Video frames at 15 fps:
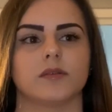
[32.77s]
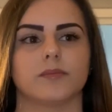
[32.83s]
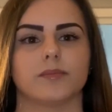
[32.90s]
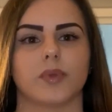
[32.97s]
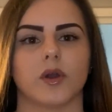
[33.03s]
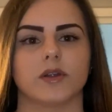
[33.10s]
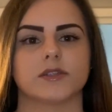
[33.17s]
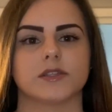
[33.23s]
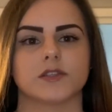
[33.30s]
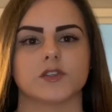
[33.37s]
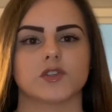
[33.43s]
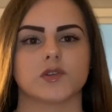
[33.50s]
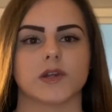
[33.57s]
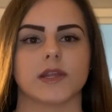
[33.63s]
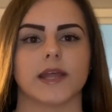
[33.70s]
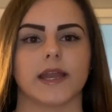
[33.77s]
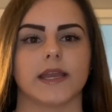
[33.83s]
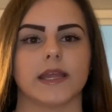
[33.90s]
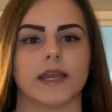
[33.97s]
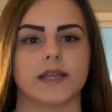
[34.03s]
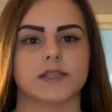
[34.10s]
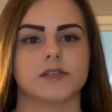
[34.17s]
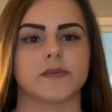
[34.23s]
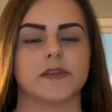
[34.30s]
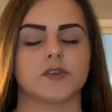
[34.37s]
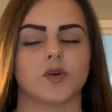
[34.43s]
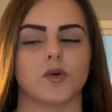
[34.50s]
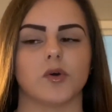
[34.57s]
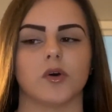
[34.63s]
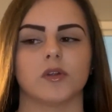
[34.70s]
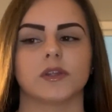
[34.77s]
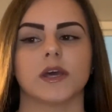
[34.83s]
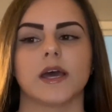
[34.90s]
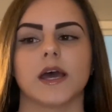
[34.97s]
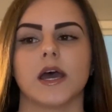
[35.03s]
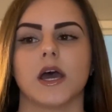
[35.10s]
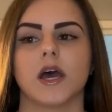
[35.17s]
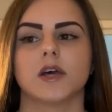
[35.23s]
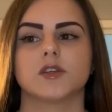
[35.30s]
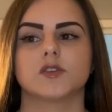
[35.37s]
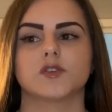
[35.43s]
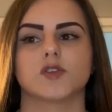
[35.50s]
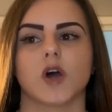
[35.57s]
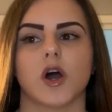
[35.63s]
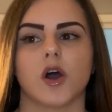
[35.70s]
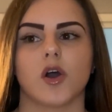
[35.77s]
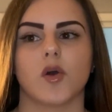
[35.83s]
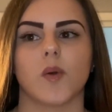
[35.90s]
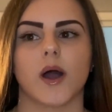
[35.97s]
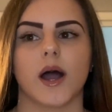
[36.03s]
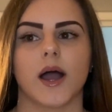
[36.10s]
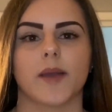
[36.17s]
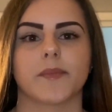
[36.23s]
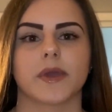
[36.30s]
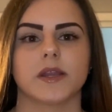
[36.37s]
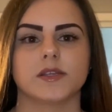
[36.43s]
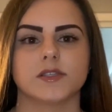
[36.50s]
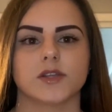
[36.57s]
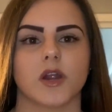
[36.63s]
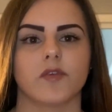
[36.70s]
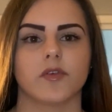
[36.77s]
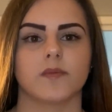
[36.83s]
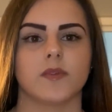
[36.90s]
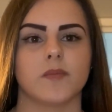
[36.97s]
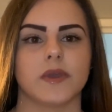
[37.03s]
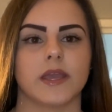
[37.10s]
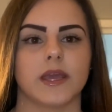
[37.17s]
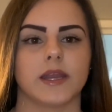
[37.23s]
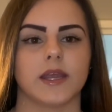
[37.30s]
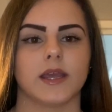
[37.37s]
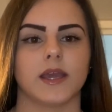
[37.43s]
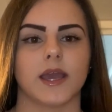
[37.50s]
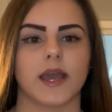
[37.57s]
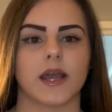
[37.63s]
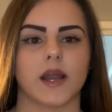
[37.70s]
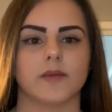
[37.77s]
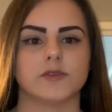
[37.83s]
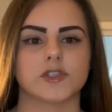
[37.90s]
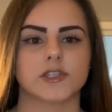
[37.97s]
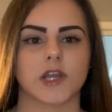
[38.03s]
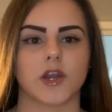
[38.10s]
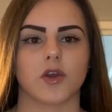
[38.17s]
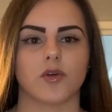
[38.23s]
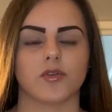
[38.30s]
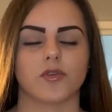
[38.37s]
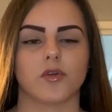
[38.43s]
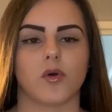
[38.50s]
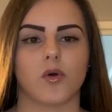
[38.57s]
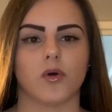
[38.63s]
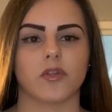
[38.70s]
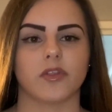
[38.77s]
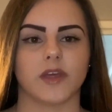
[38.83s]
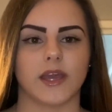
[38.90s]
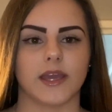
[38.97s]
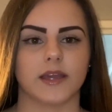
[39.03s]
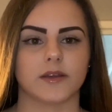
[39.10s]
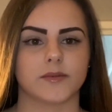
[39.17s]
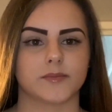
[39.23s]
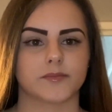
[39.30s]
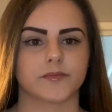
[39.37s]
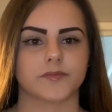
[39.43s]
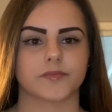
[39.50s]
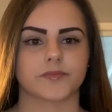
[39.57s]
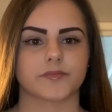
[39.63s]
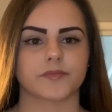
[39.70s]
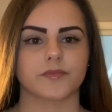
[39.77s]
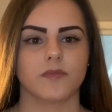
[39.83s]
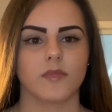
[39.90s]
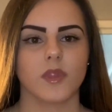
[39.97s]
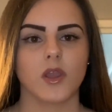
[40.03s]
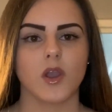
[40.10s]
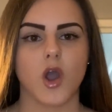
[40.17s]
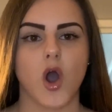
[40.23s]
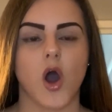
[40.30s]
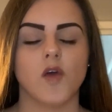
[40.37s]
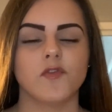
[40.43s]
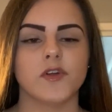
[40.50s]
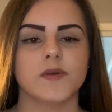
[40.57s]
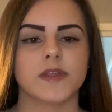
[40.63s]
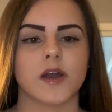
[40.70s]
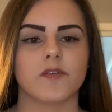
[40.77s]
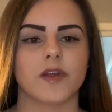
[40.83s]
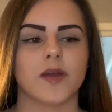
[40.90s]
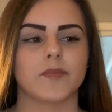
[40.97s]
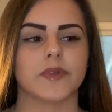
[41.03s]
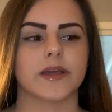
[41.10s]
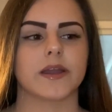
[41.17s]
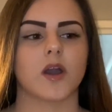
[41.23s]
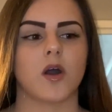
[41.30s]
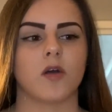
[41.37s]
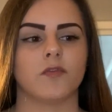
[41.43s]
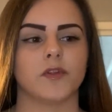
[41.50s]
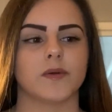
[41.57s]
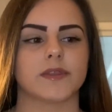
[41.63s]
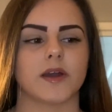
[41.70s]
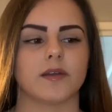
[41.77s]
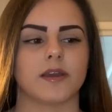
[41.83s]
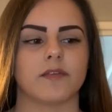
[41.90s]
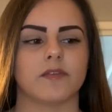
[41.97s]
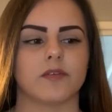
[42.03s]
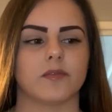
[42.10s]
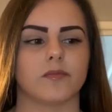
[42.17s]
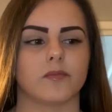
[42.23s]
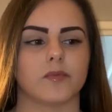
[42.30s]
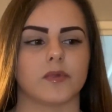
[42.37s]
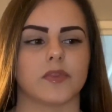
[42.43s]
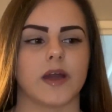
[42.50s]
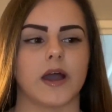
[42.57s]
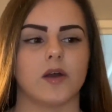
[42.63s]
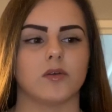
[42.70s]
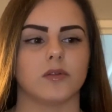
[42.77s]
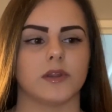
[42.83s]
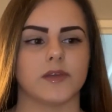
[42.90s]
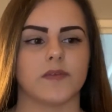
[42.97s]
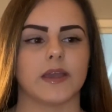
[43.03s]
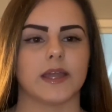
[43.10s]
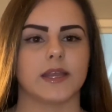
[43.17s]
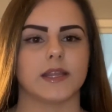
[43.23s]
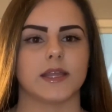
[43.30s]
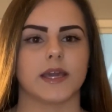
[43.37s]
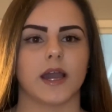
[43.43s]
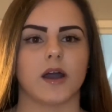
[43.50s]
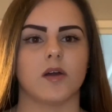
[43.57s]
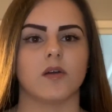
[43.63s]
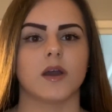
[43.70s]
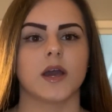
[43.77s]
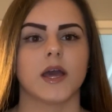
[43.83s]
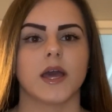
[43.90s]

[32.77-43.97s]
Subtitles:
parts of the story that needed to be told. So I'm gonna start from the beginning and I'm just gonna go through the whole thing. Hopefully without rambling, hopefully without leaving anything out.